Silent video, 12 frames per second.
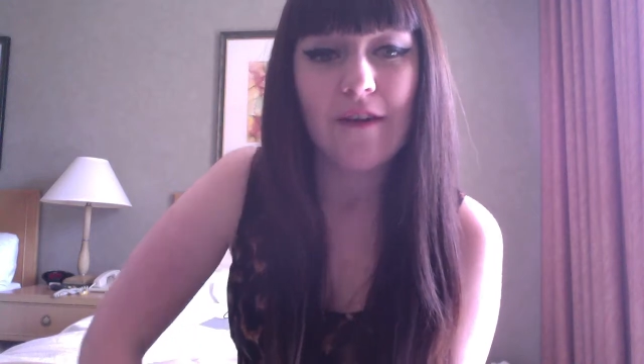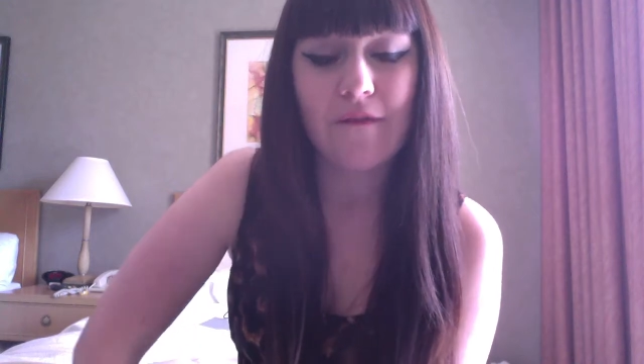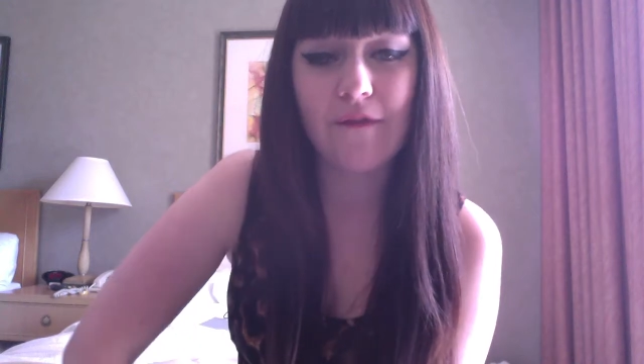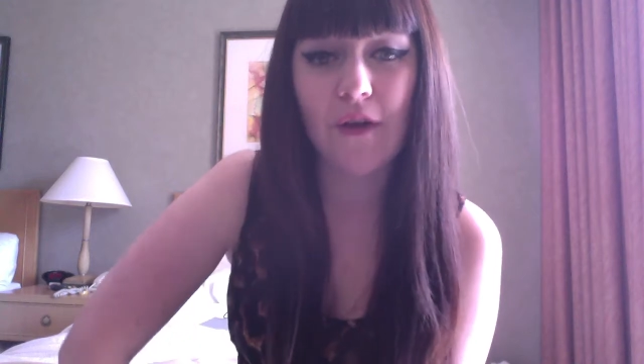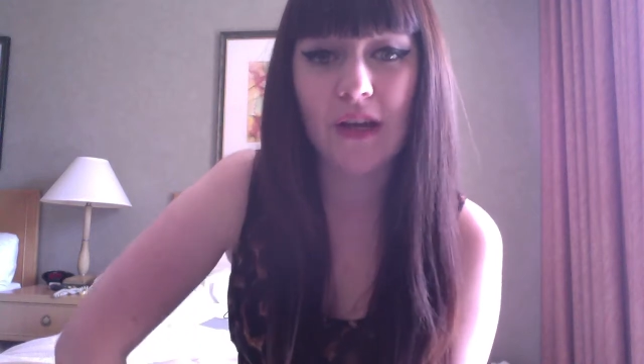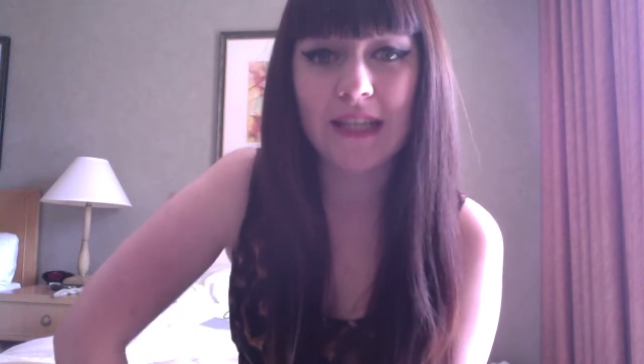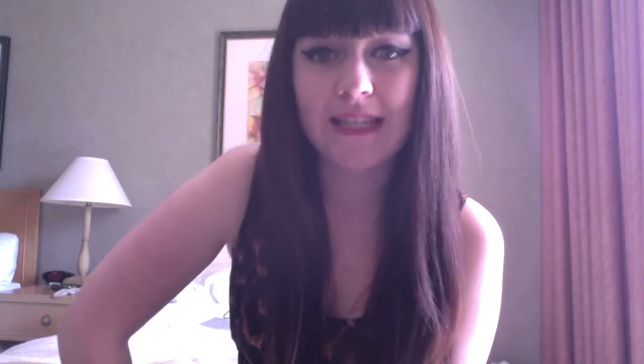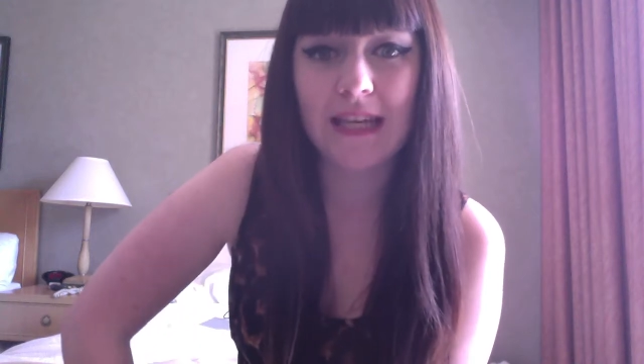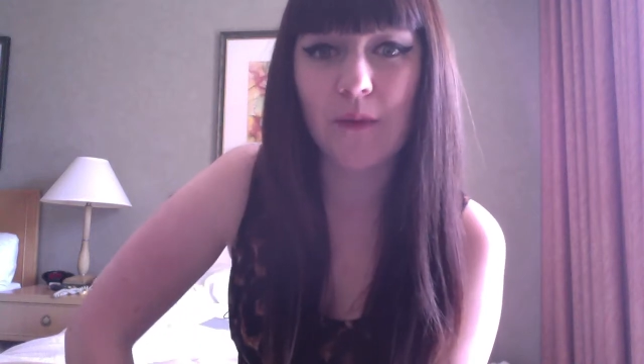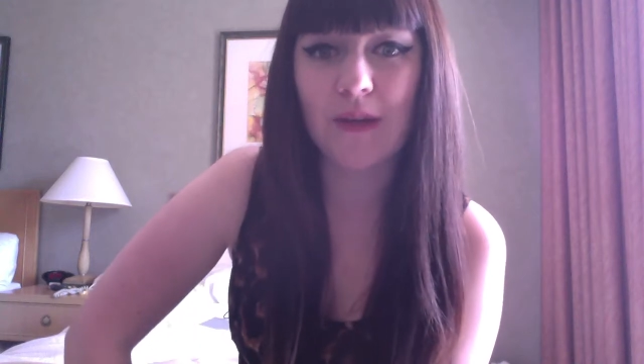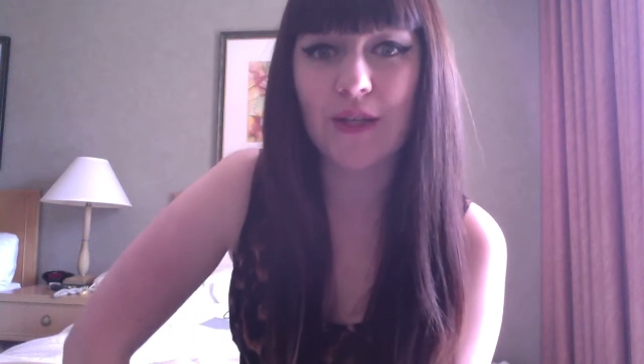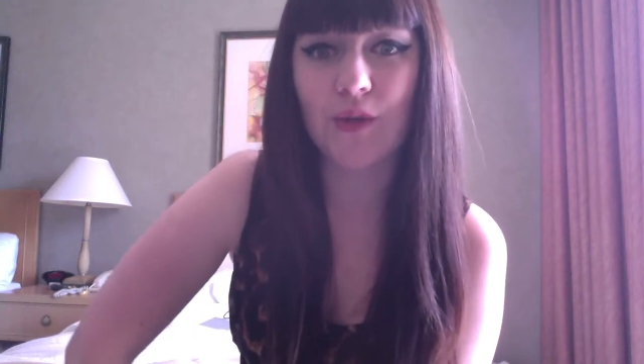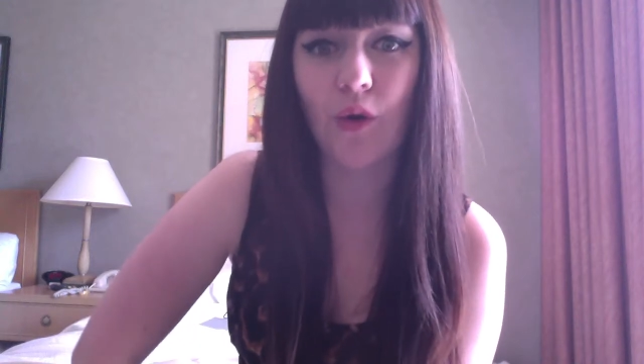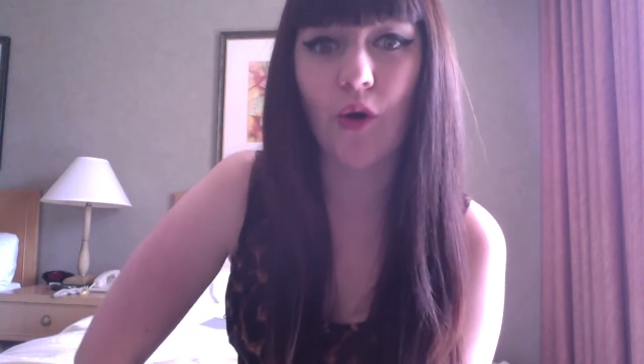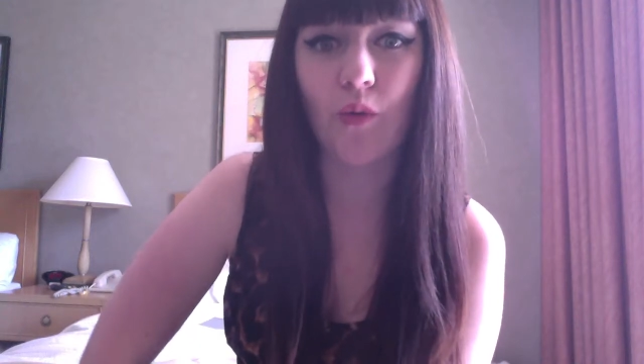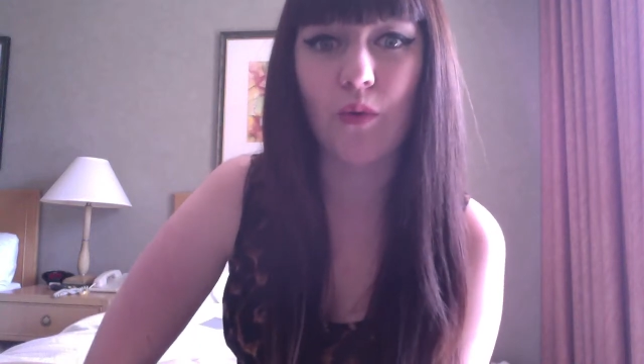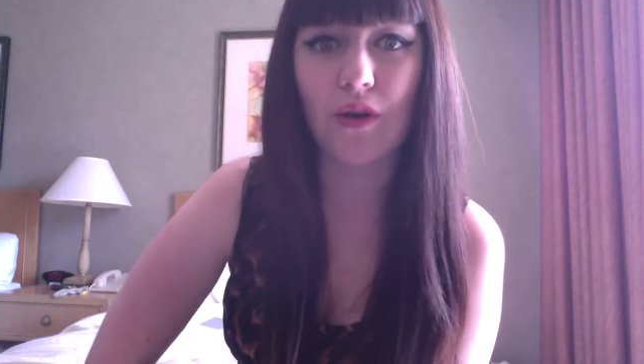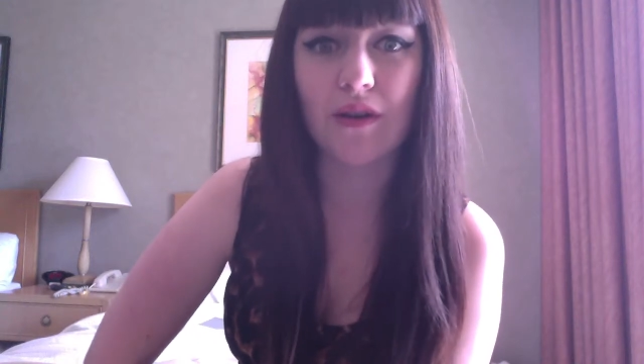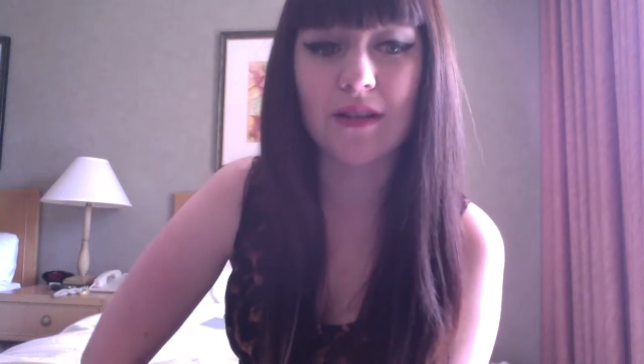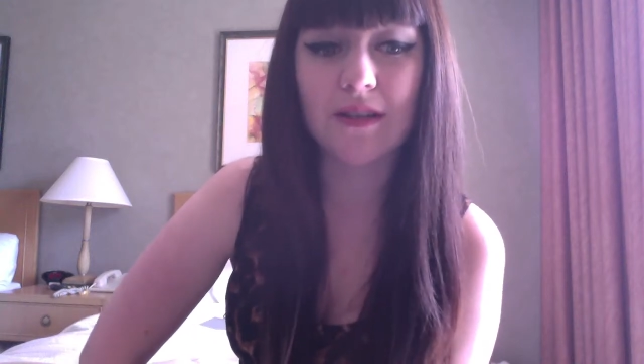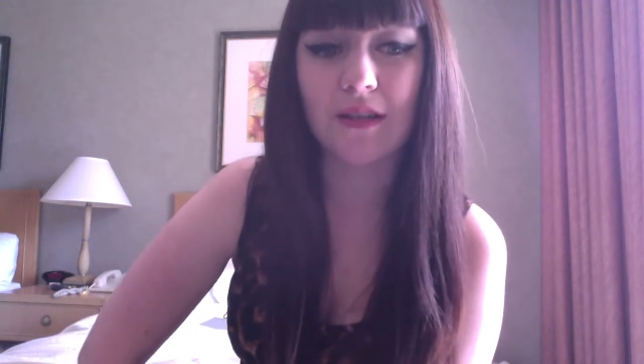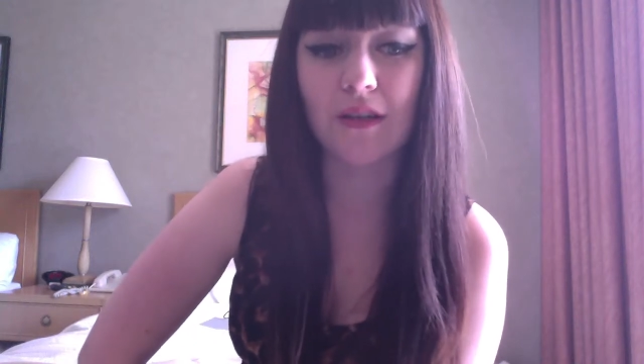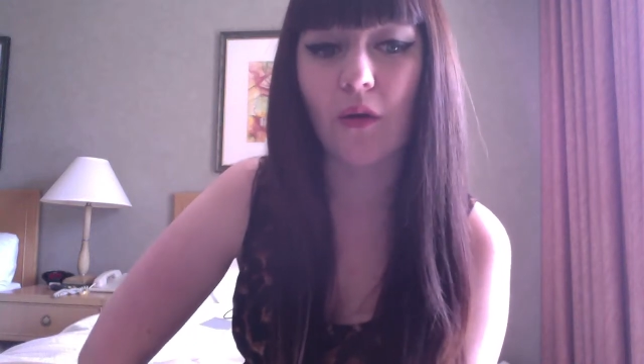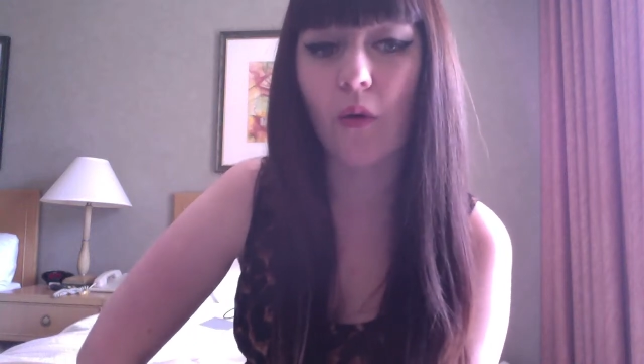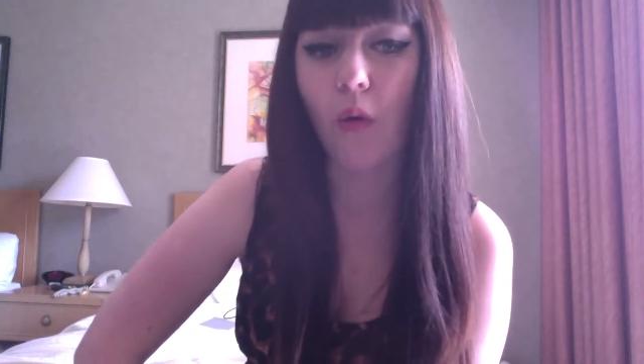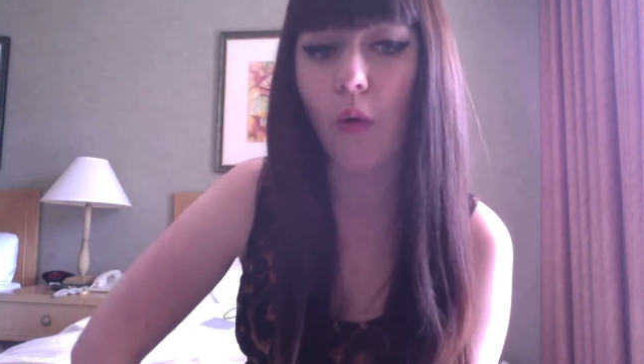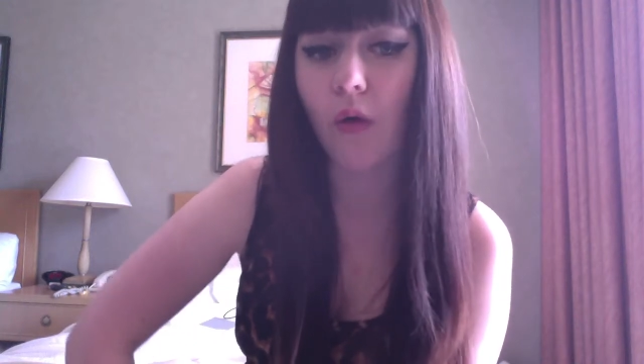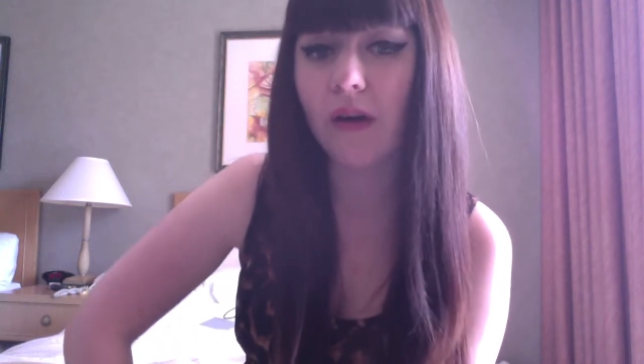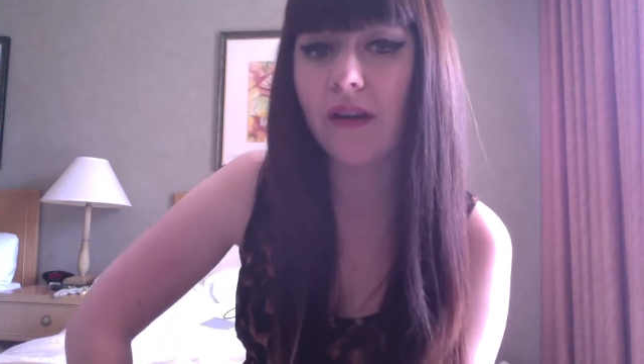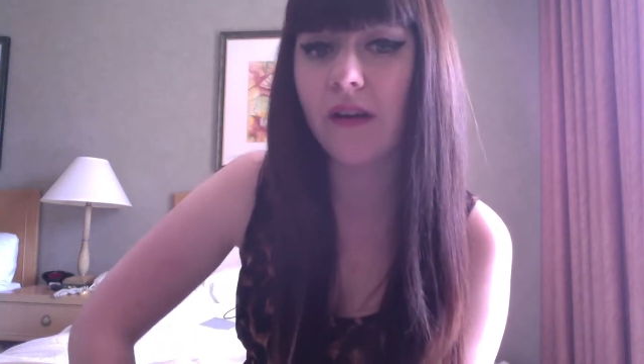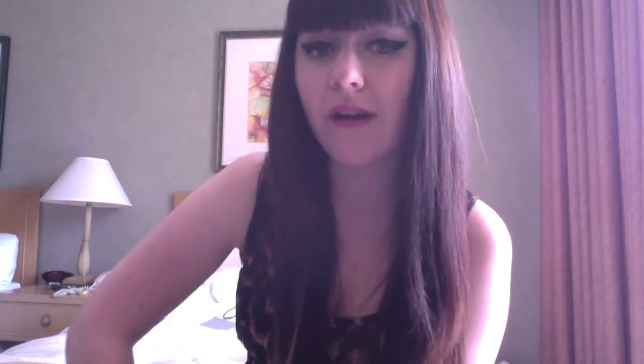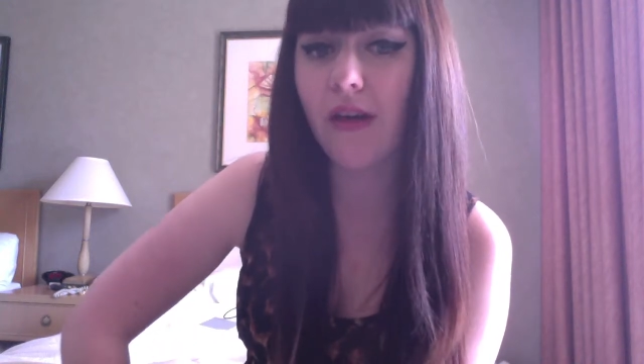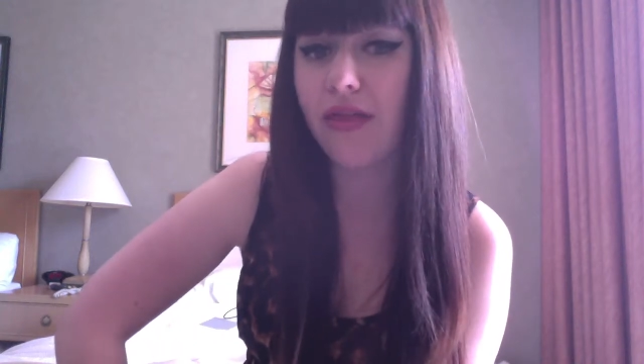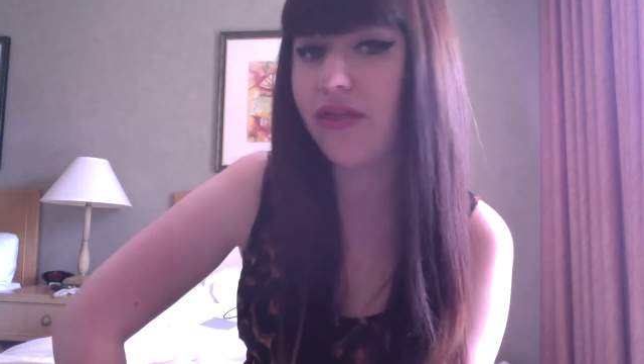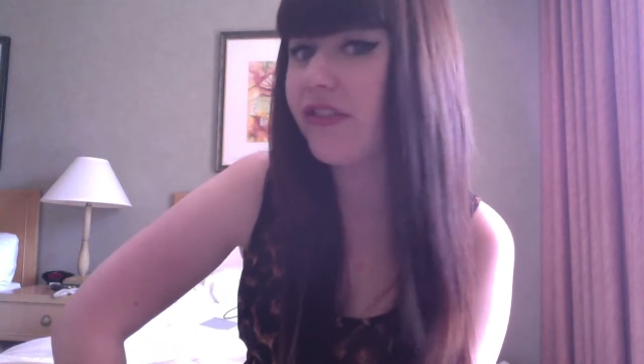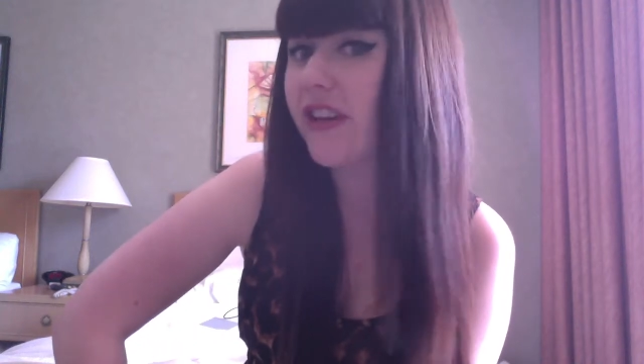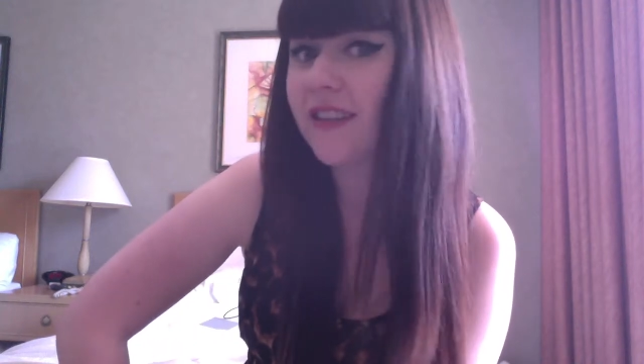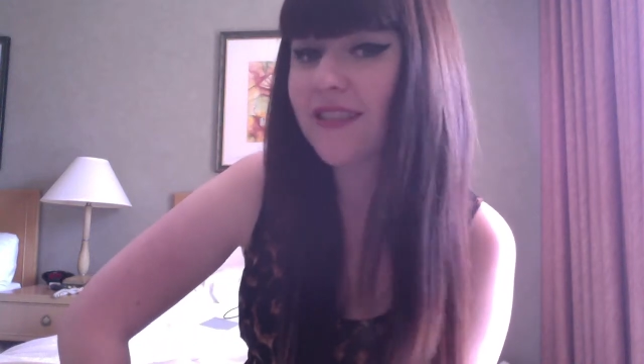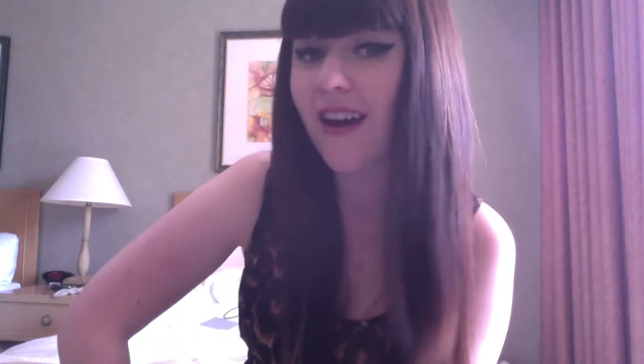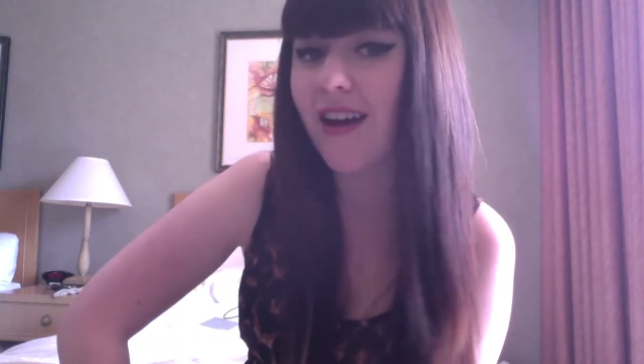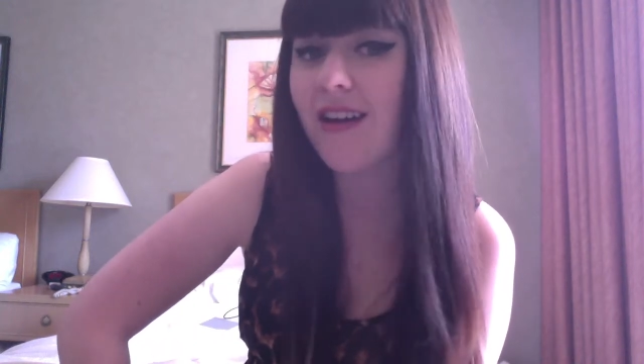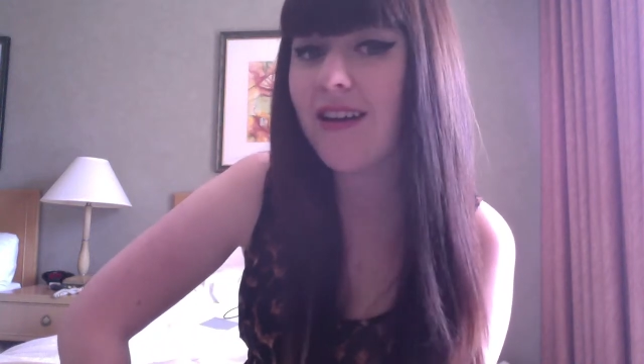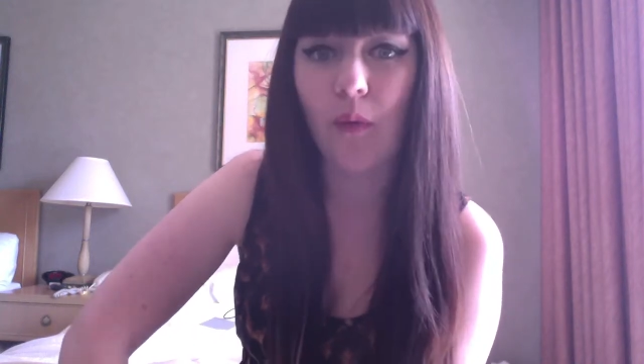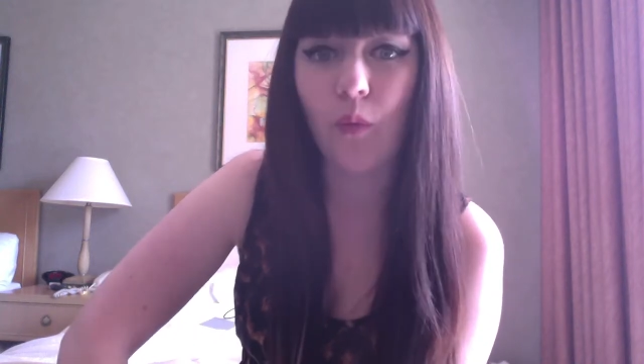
First thing we saw was an organ theatre.